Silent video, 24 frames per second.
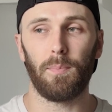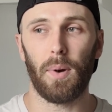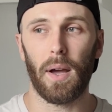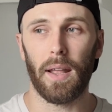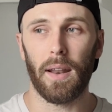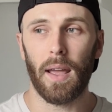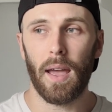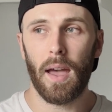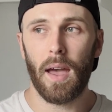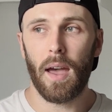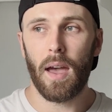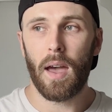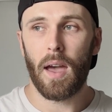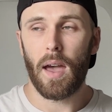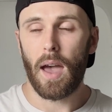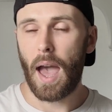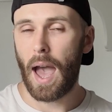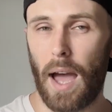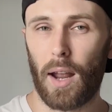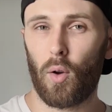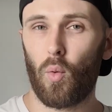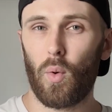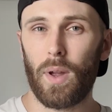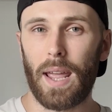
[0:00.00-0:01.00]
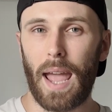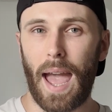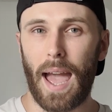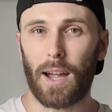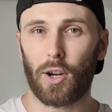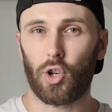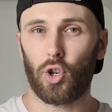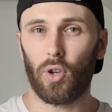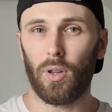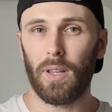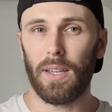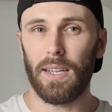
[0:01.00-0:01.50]
But how do we
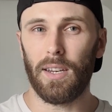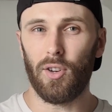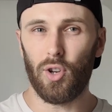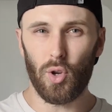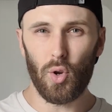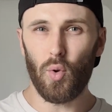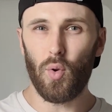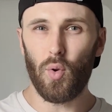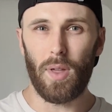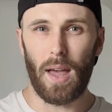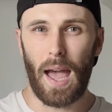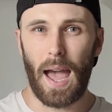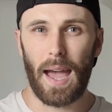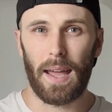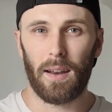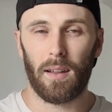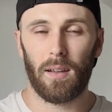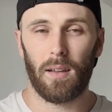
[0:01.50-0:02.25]
actually do that?